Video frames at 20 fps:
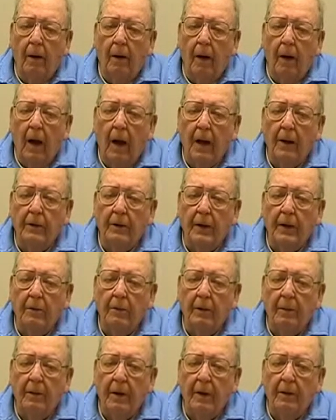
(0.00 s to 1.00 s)
I think
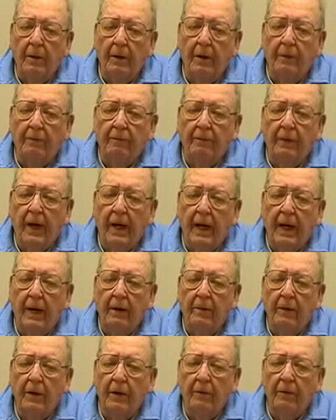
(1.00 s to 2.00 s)
we made about
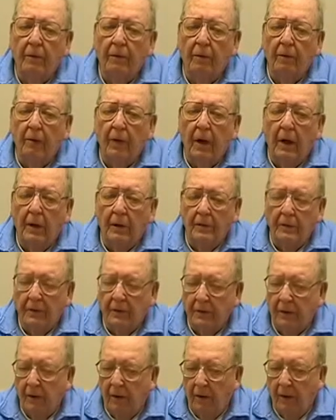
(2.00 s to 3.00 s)
five different
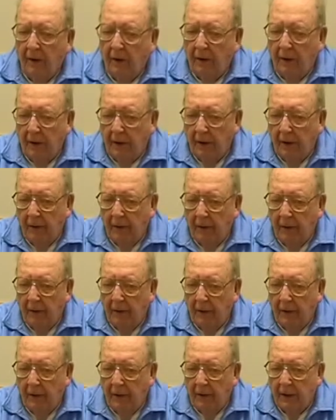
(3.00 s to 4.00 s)
runs on
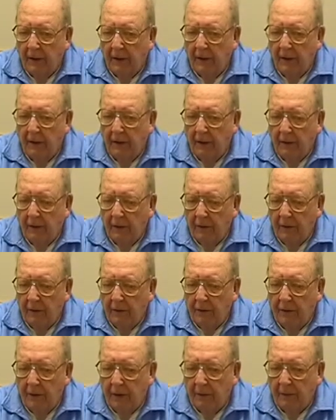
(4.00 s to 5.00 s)
on the, the
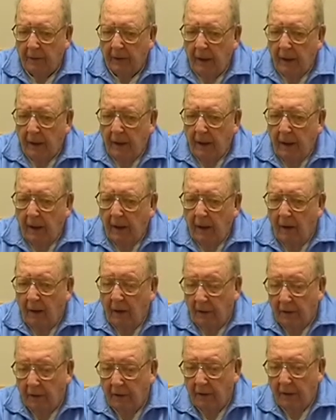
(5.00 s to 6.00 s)
ship,
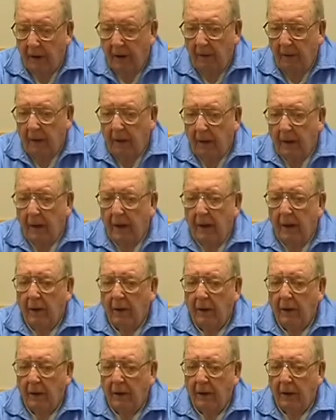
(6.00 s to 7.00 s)
on the sub,
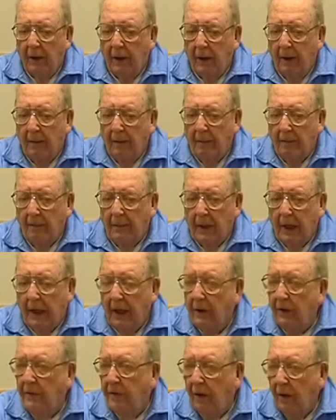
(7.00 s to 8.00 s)
with uh,
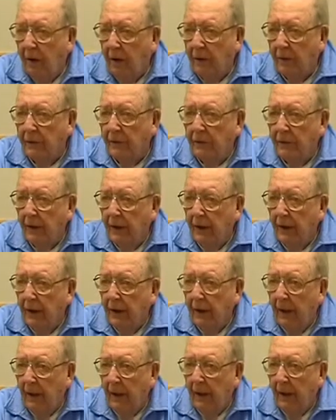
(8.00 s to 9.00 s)
hedgehogs
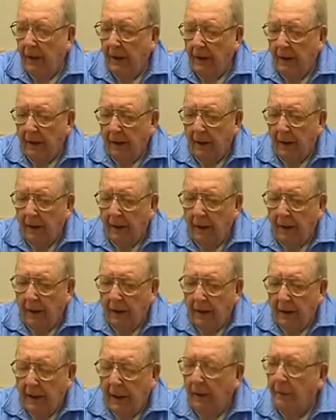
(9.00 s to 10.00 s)
and uh,
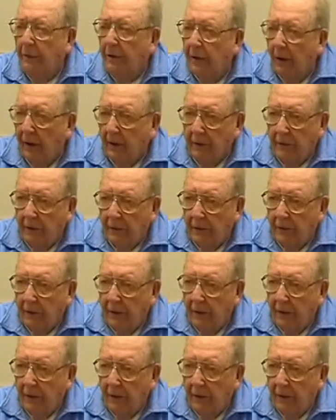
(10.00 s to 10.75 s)
depth charges.